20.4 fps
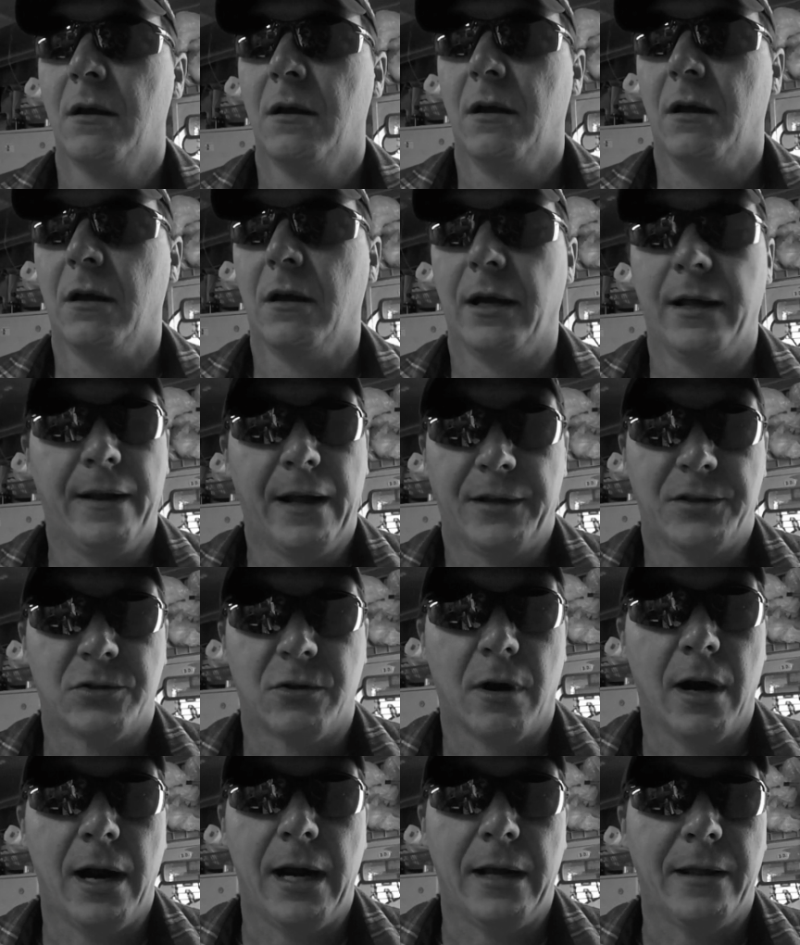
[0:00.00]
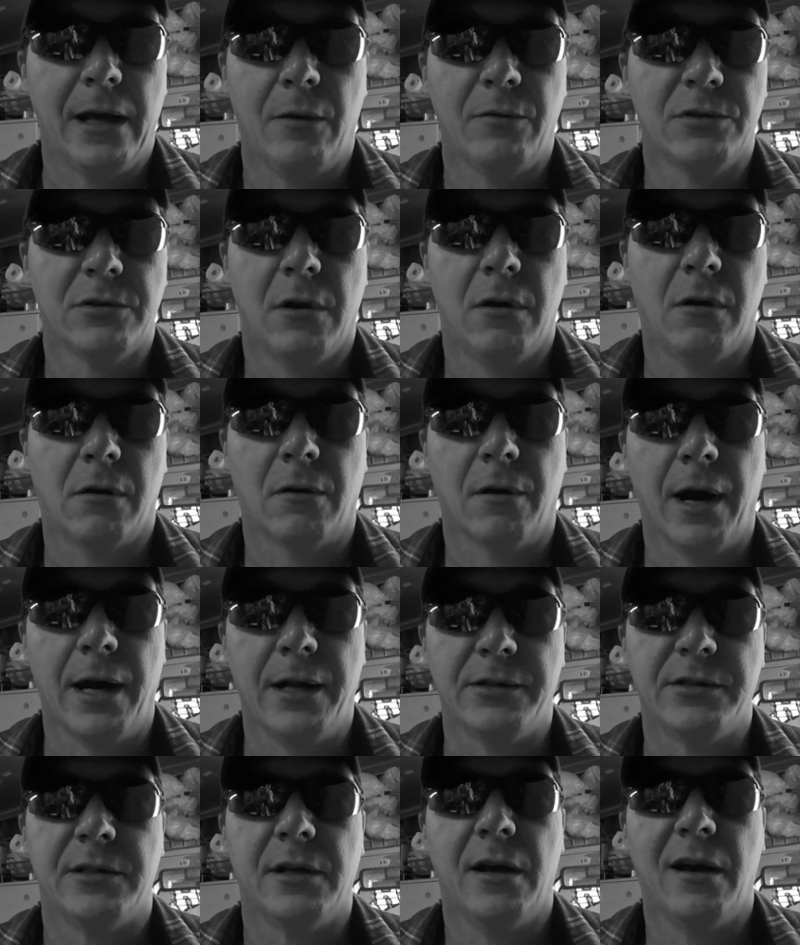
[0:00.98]
and that's great. That was all
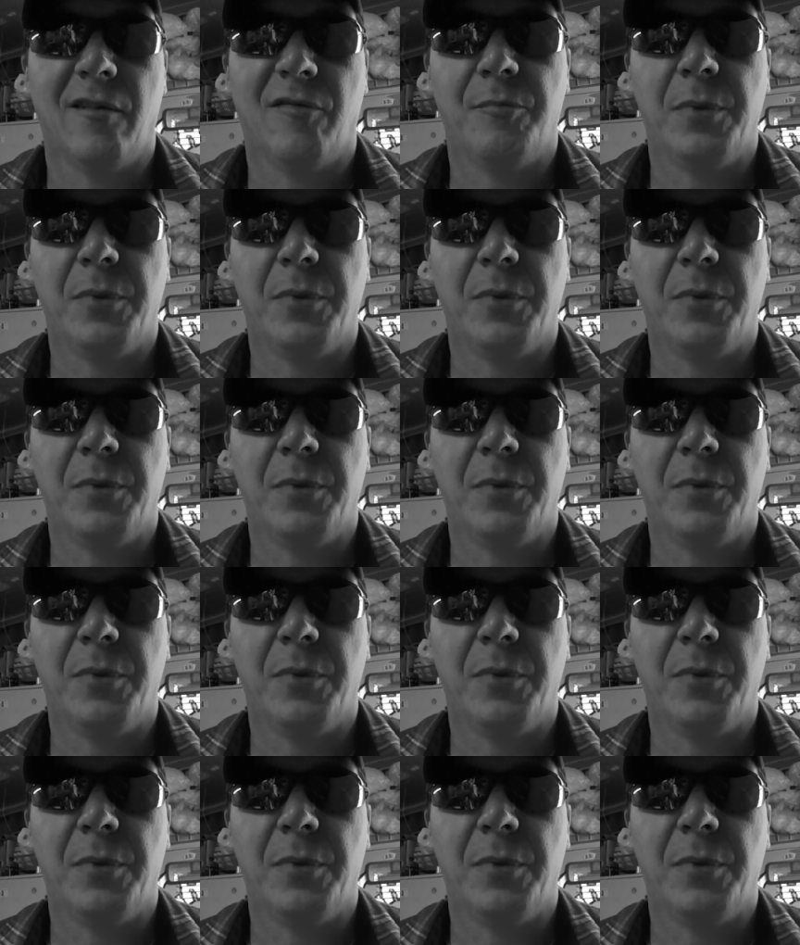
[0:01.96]
great stuff.